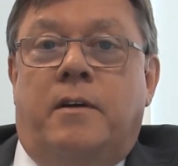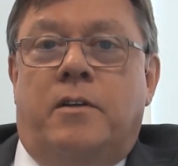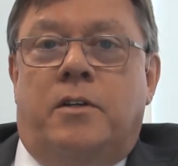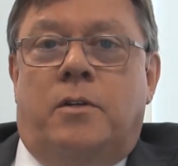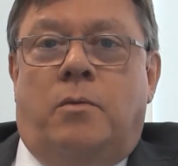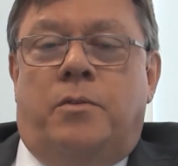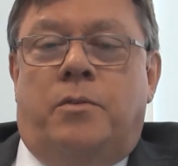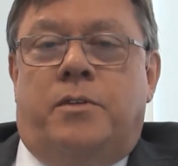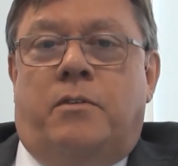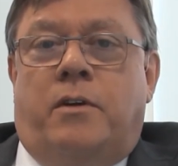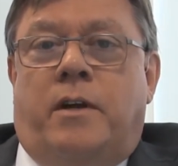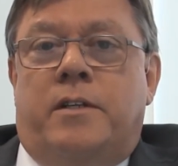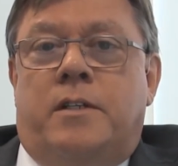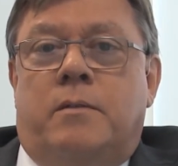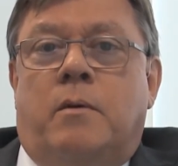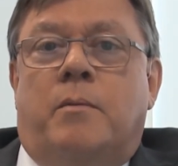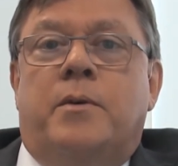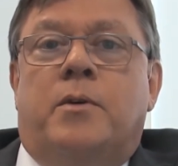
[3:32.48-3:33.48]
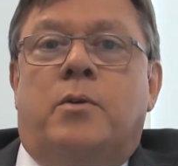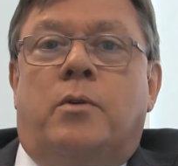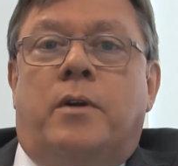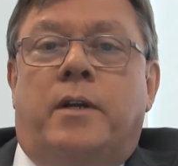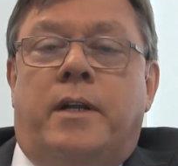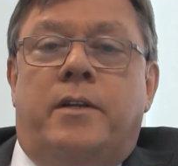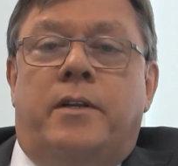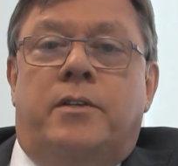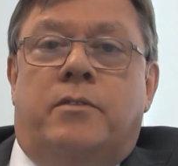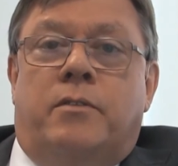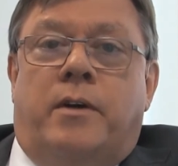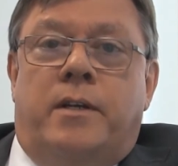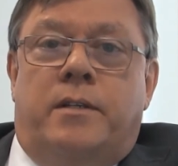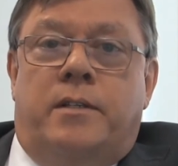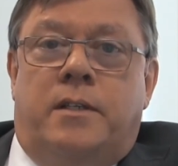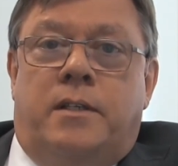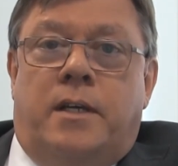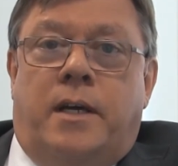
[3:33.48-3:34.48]
towards creating what we call an
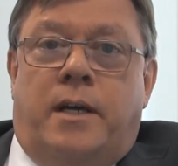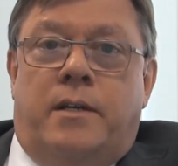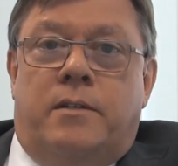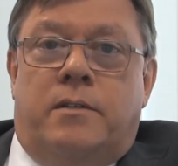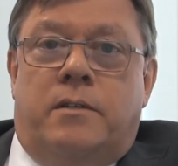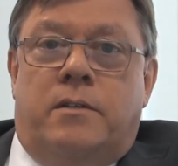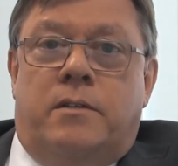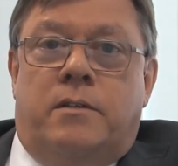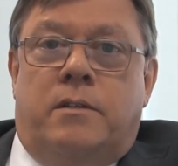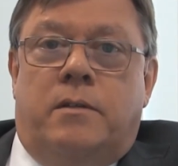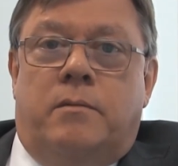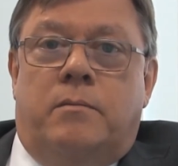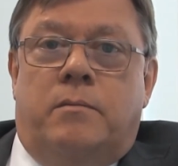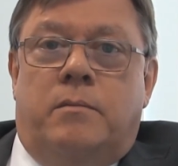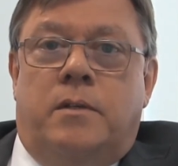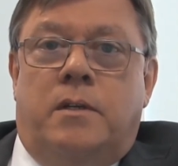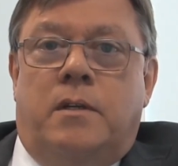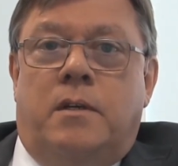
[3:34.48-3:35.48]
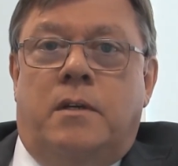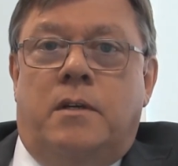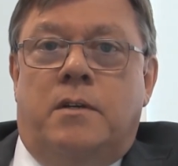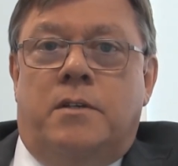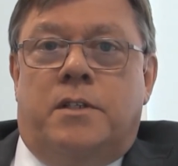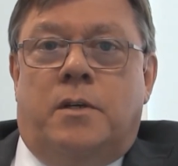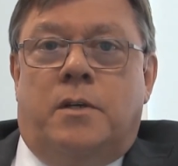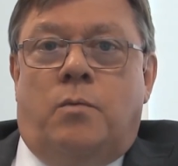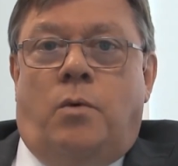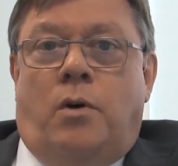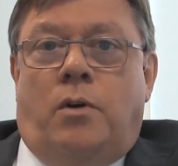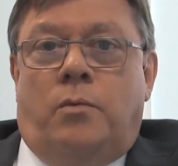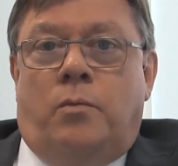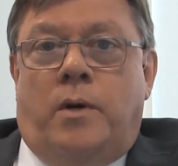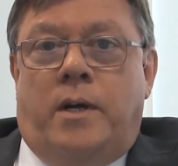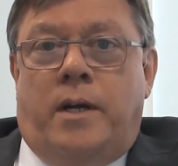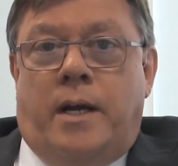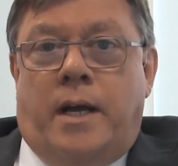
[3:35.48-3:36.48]
integrated care system. So
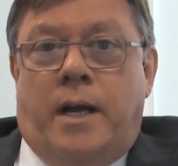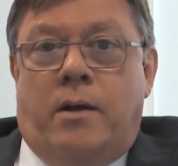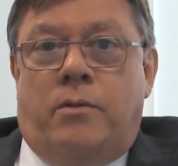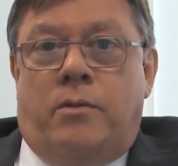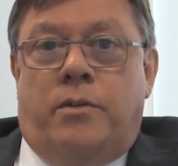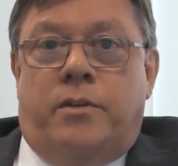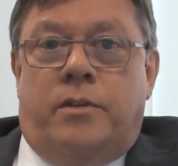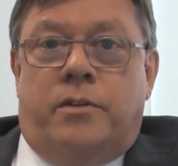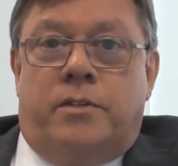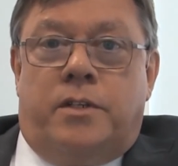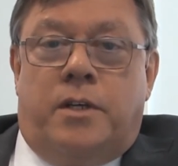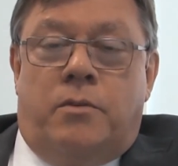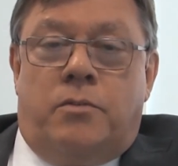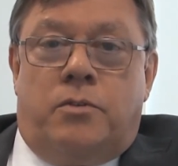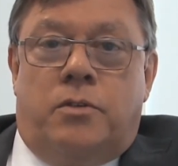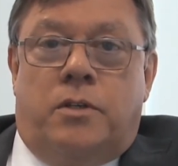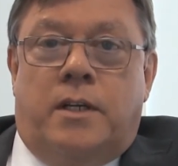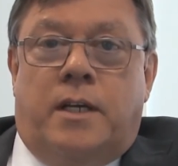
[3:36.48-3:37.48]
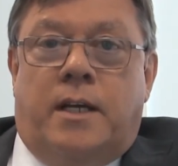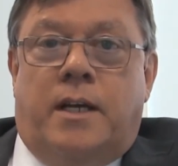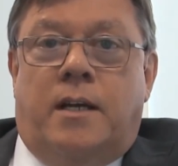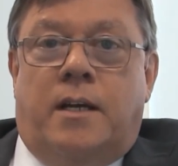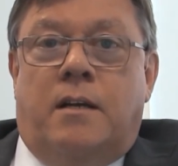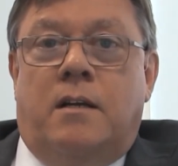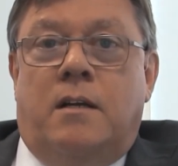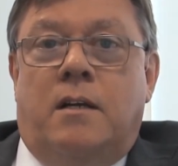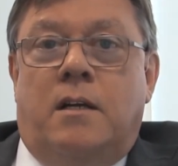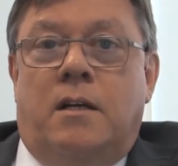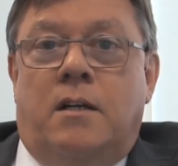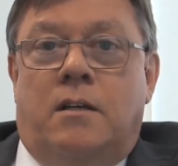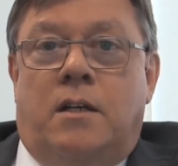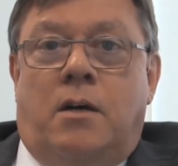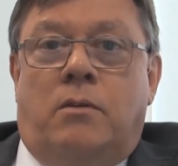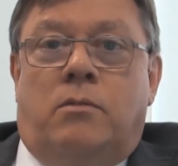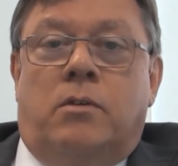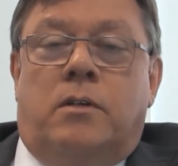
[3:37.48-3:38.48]
one where health and social care,
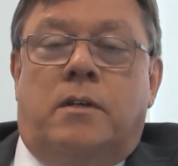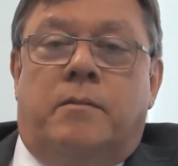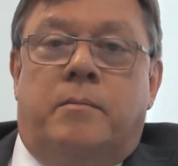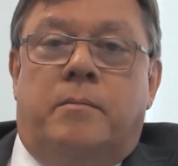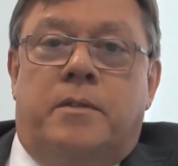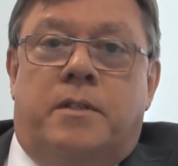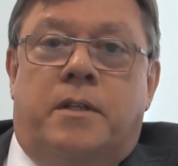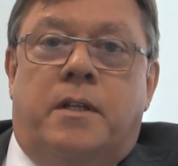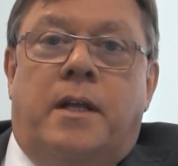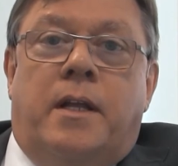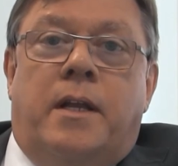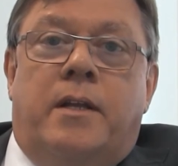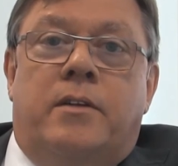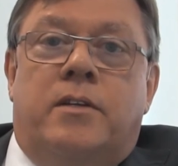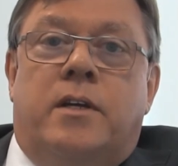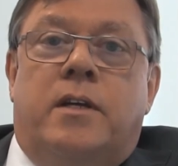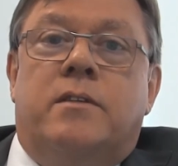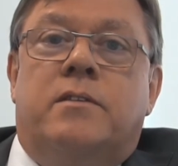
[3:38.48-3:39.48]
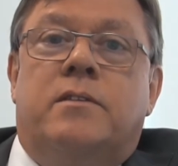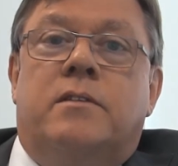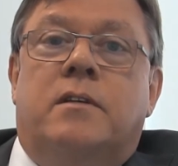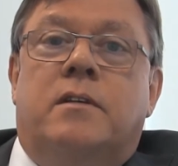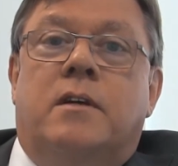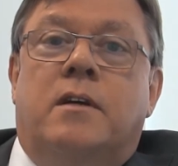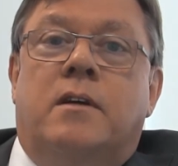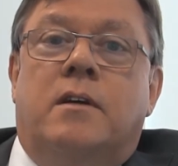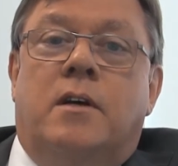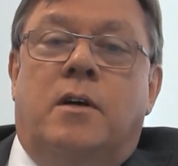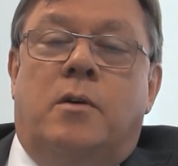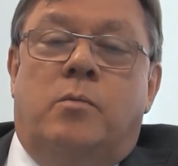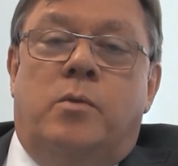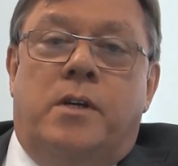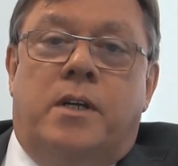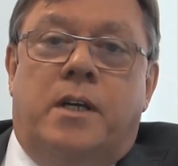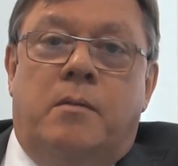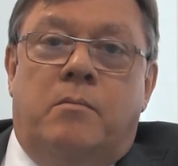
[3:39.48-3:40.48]
local government and the NHS are
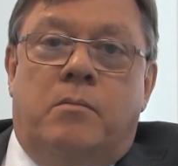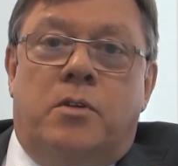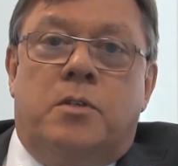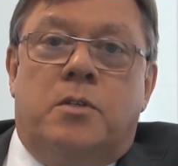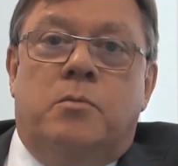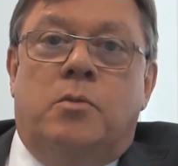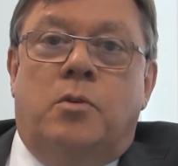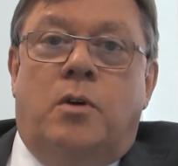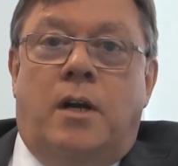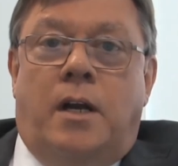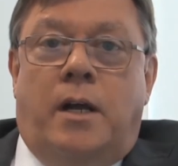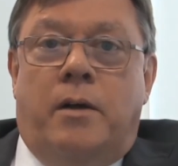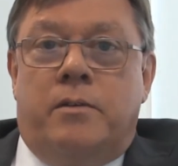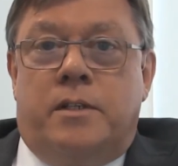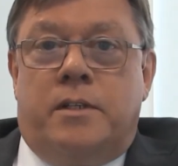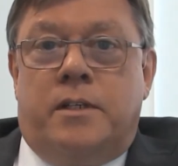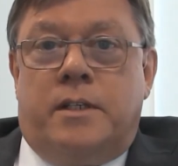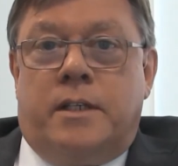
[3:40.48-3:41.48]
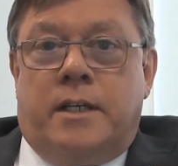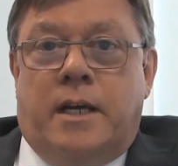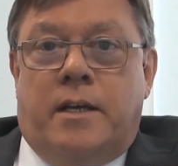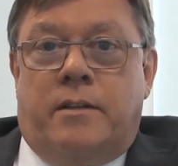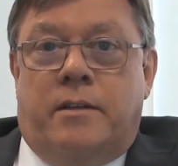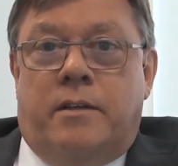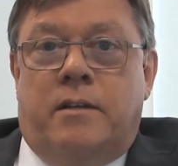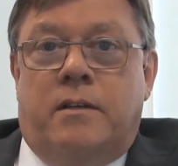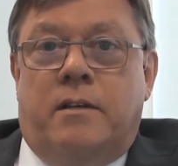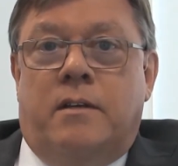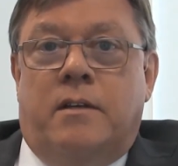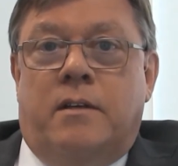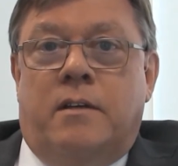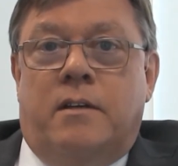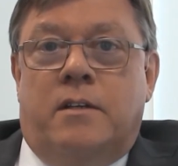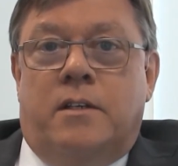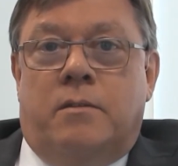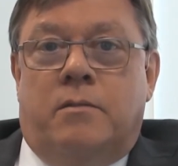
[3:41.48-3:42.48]
working much more closely together
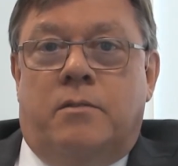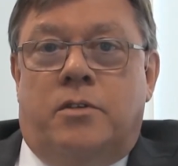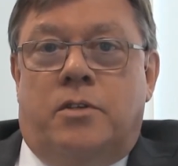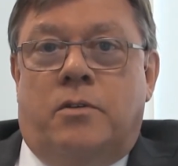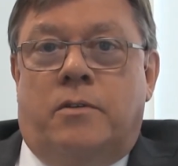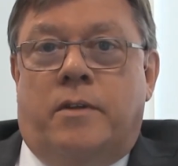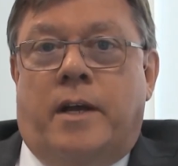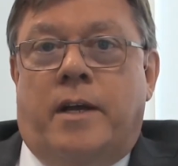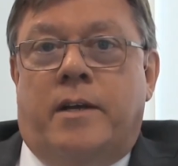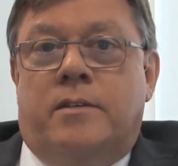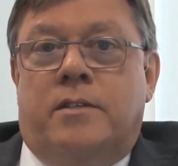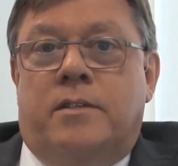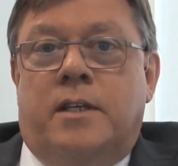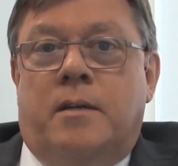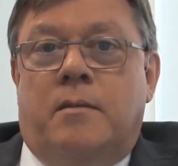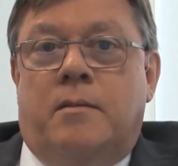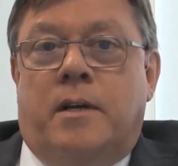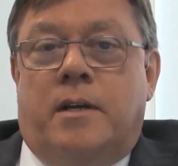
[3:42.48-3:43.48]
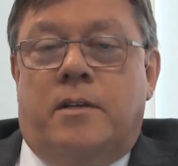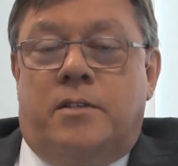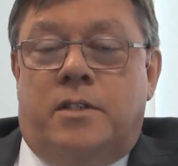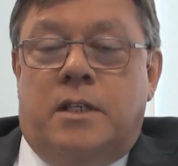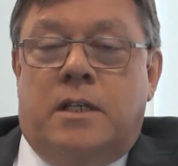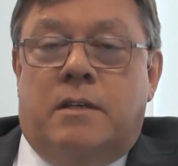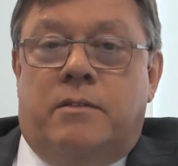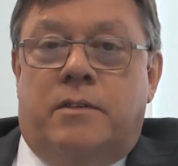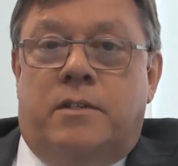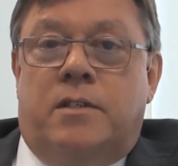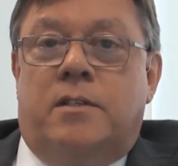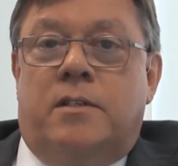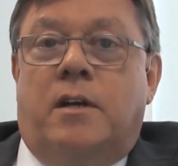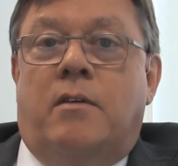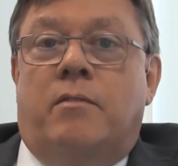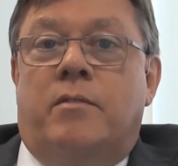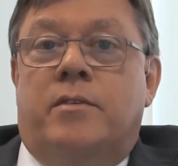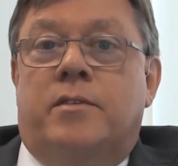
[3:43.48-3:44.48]
to ensure that our services
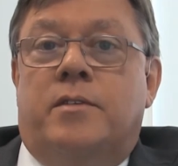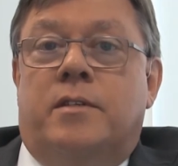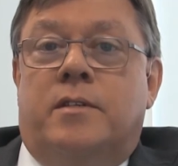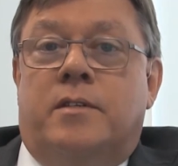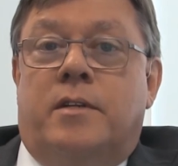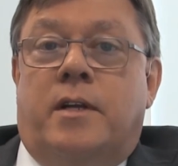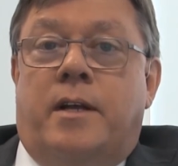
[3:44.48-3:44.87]
are as